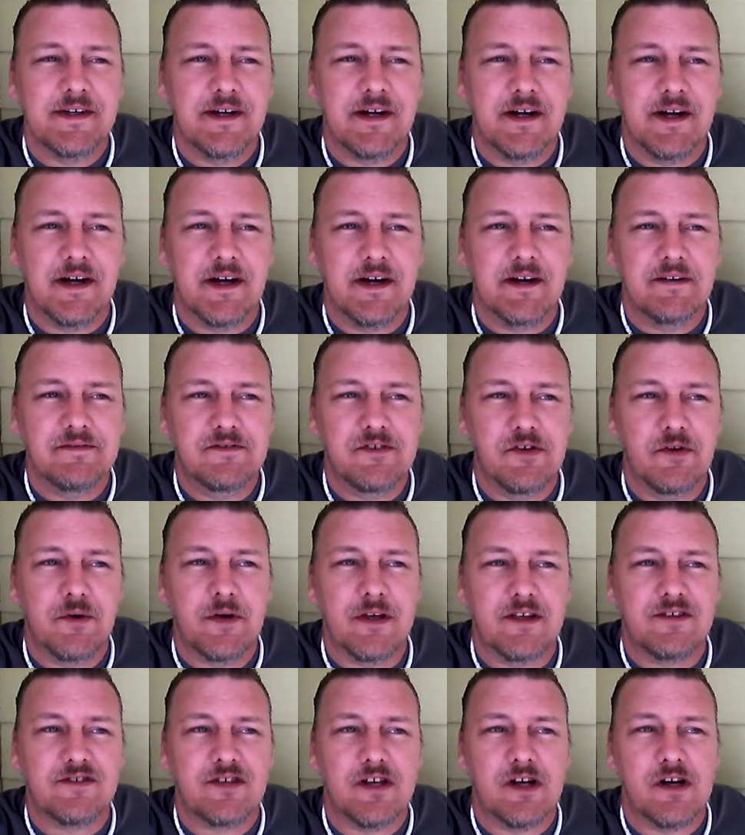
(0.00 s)
uh,
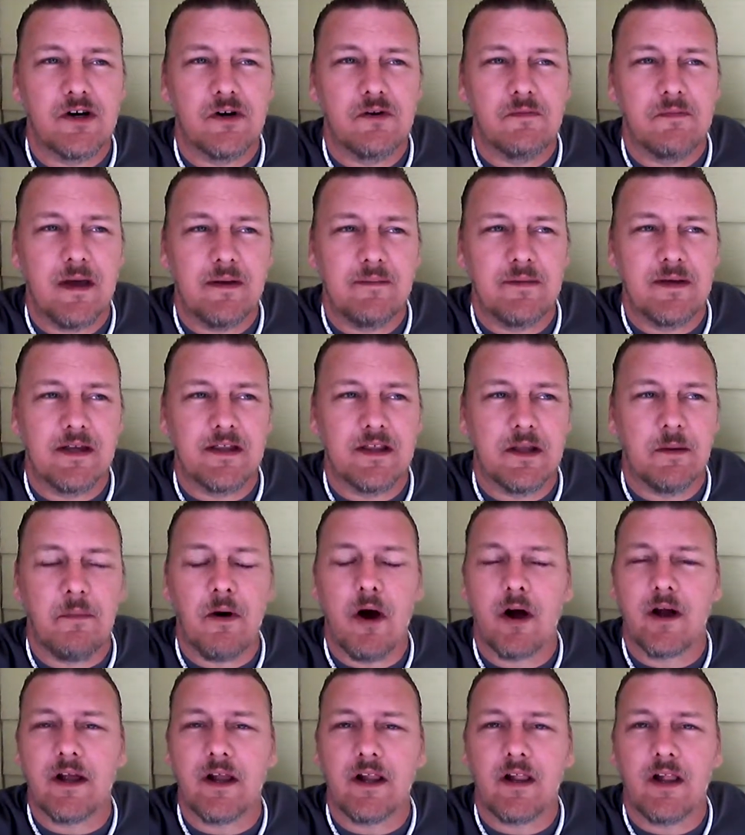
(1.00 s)
doing so maybe in the
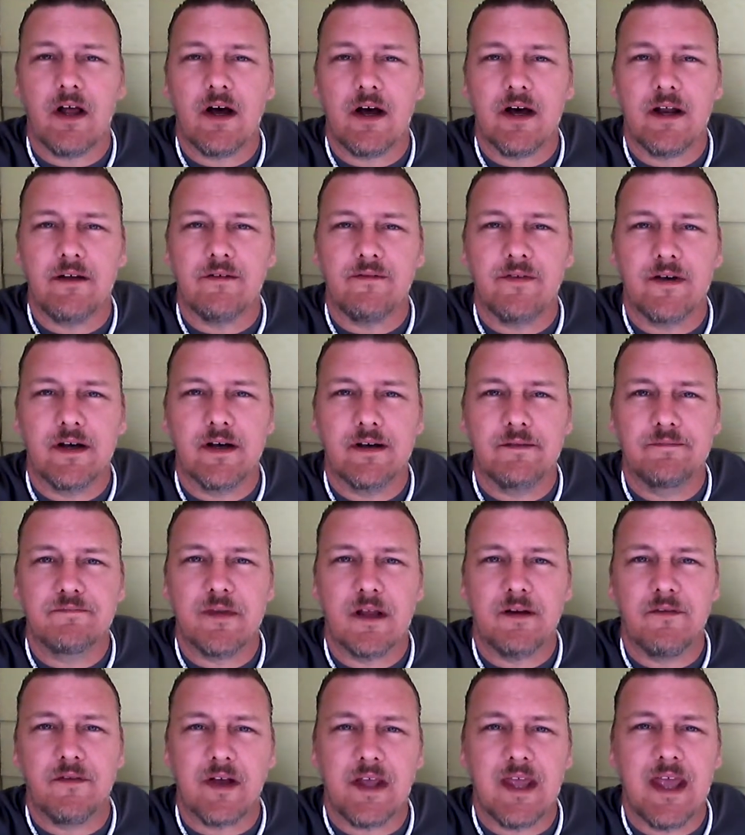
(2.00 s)
parking lot of a,
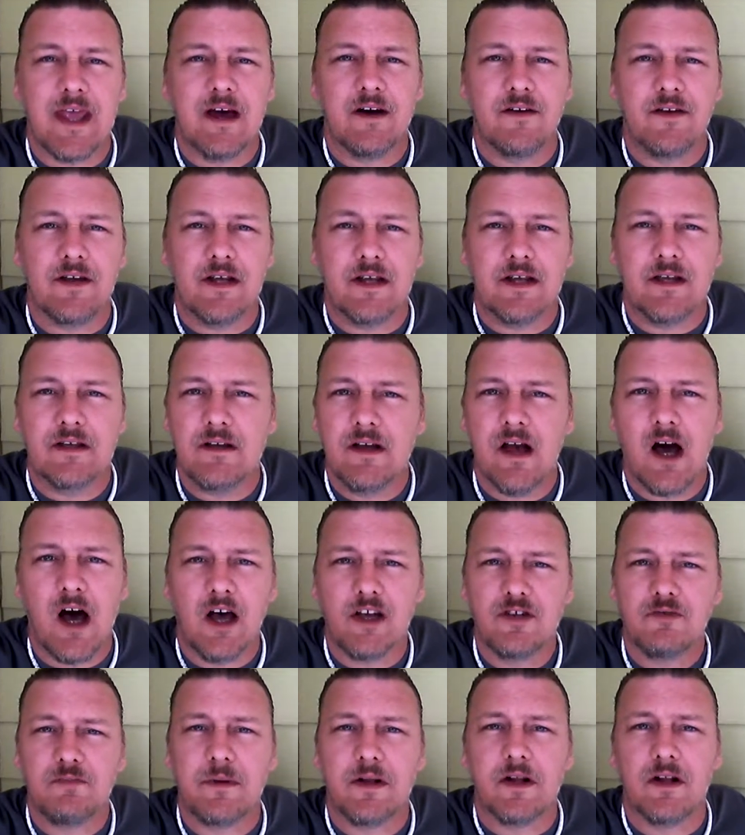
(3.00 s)
of a county
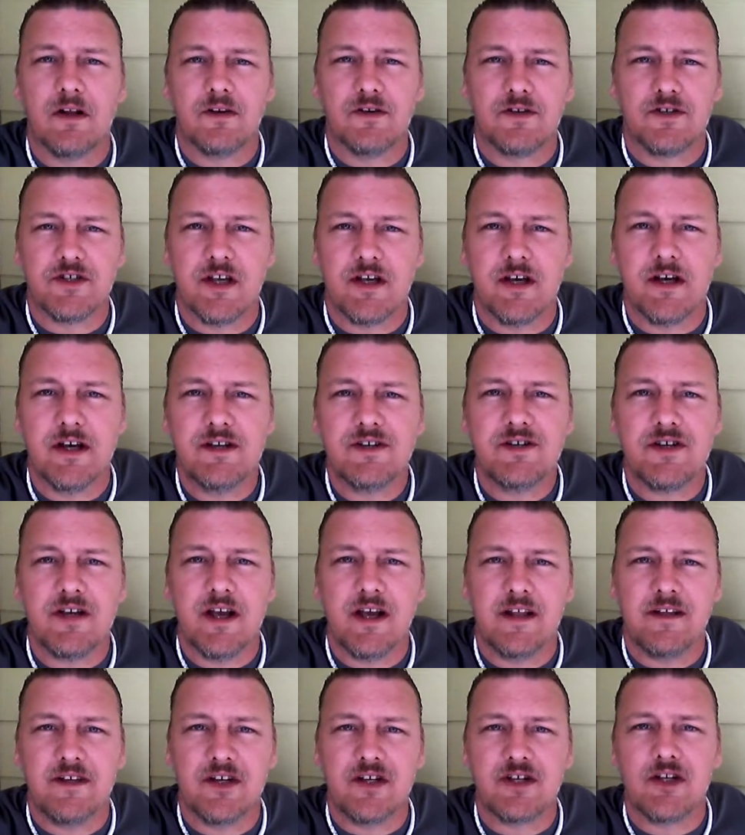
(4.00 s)
hospital or such,
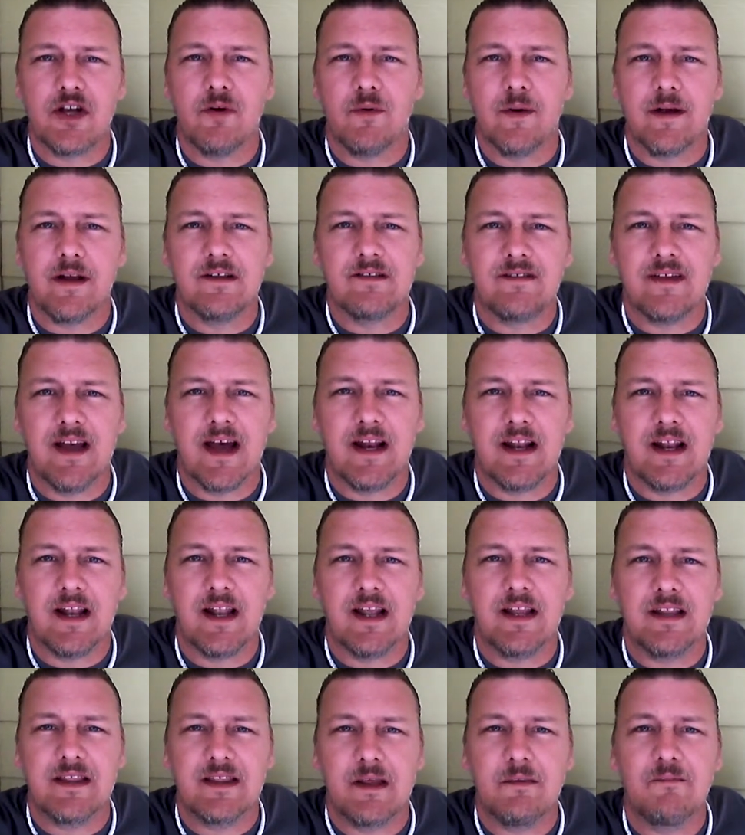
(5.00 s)
and just going inside and
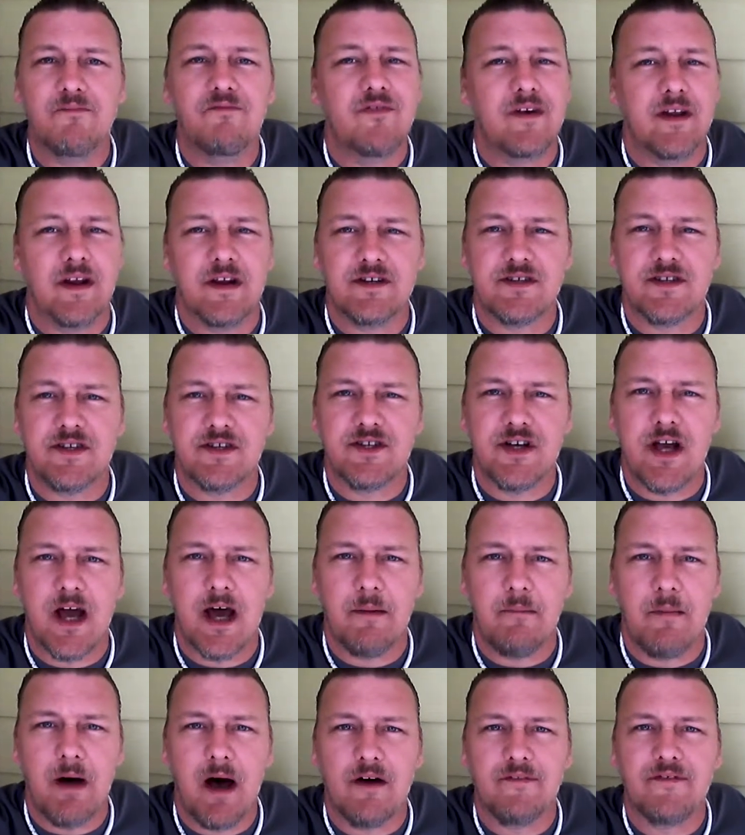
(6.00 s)
letting them finish the
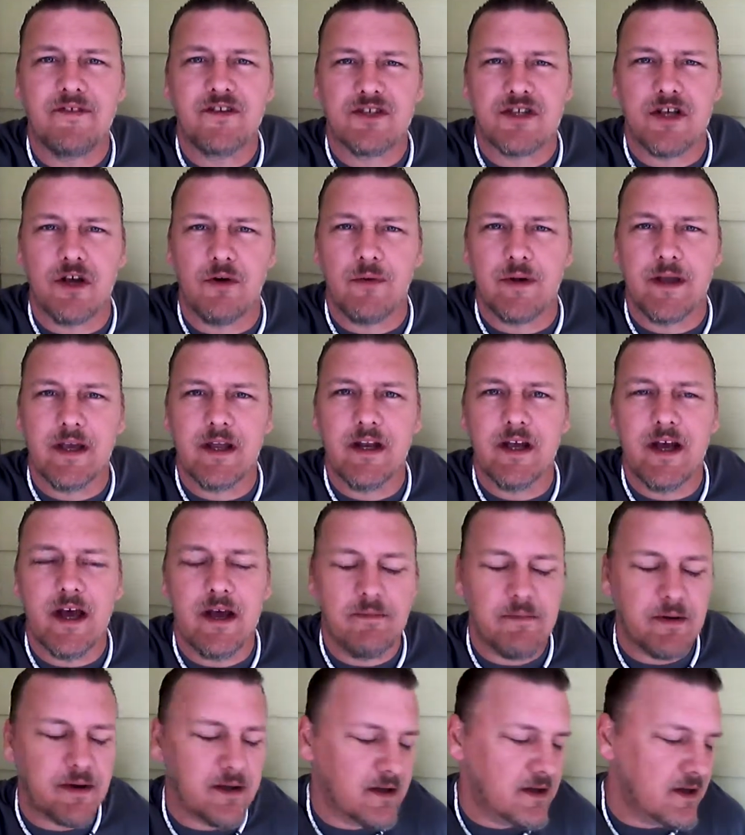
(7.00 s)
job off and sewing it
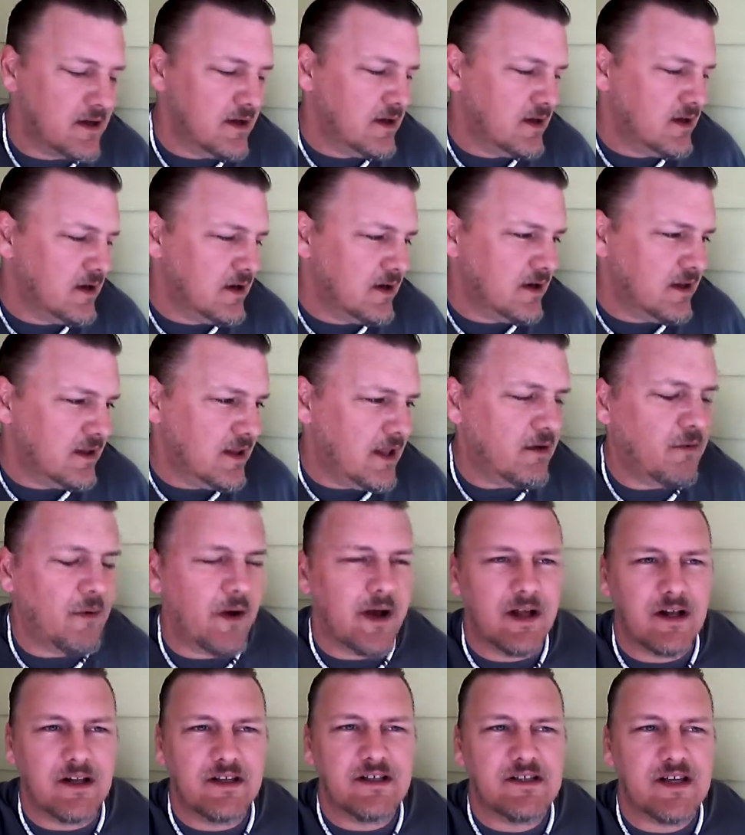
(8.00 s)
up. That
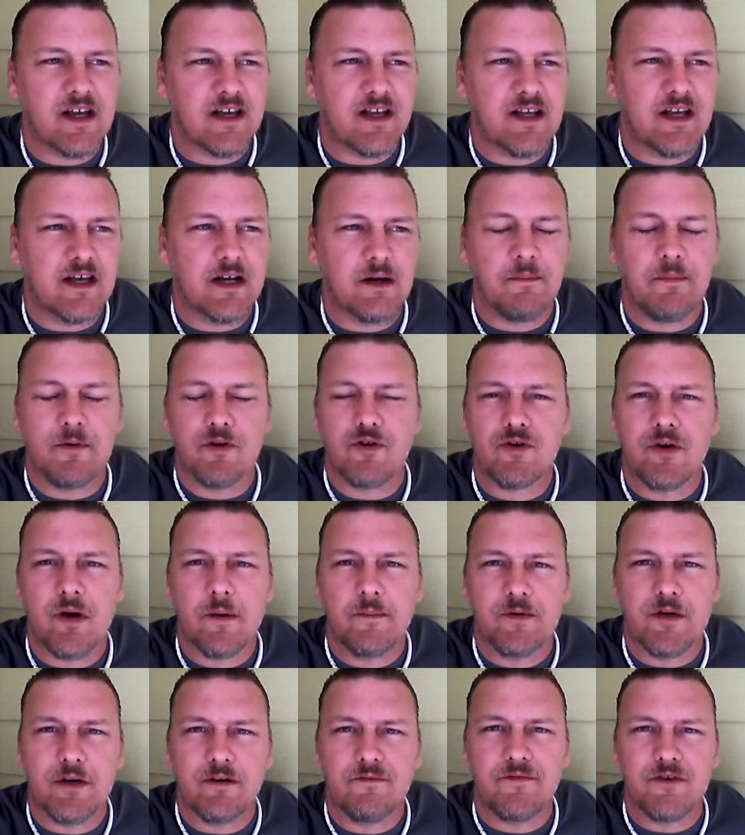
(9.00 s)
way, at least I can get a
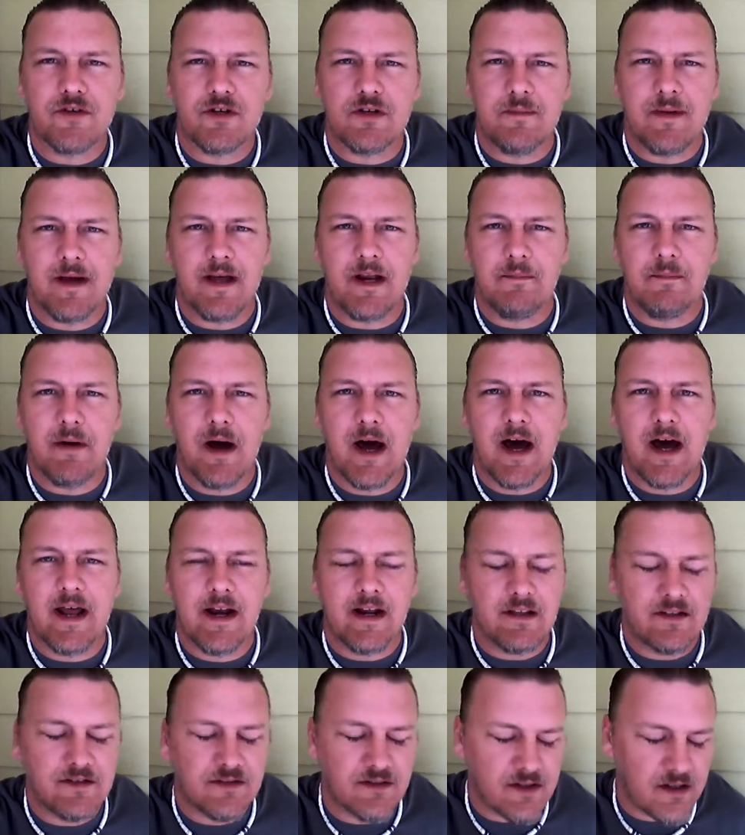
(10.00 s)
prescription for some
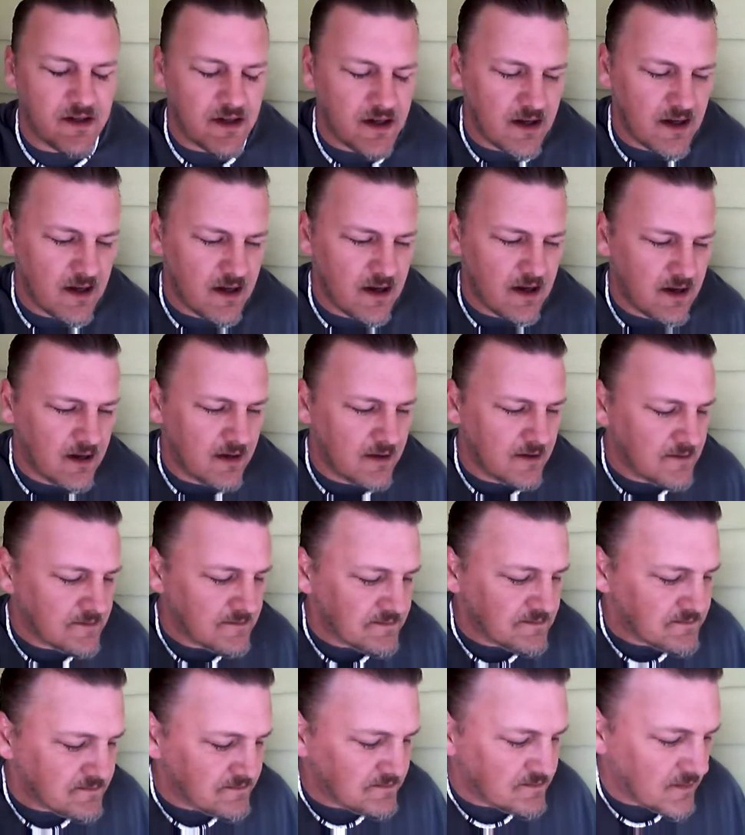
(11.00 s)
antibiotics.
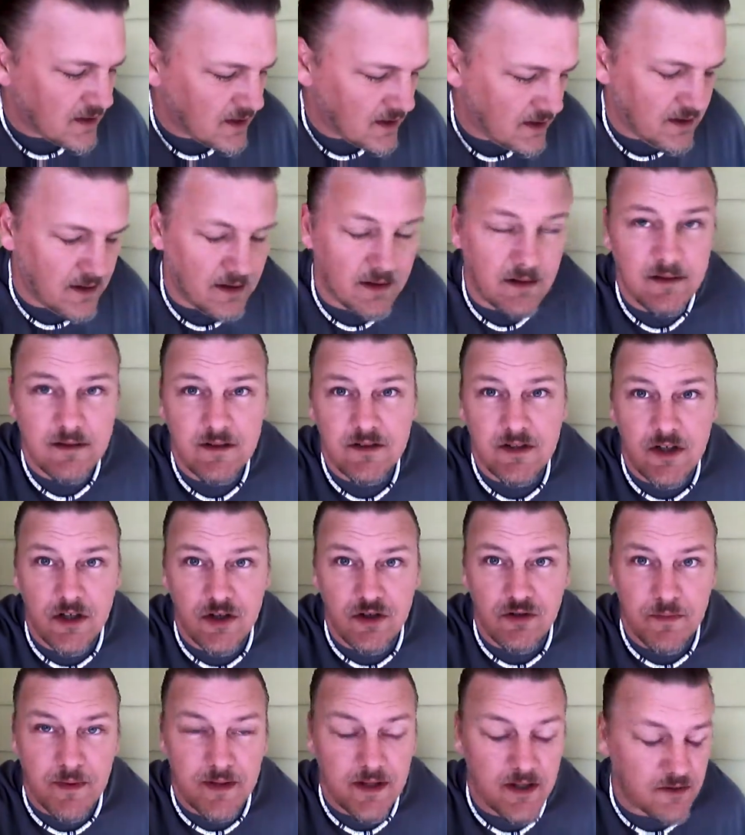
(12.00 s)
Uh,
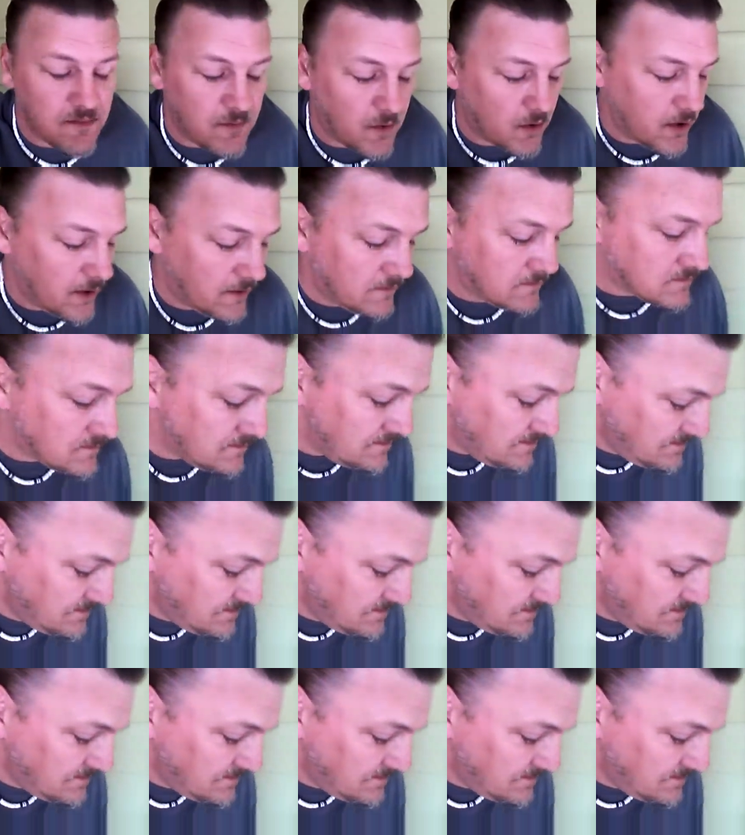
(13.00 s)
excuse me this morning.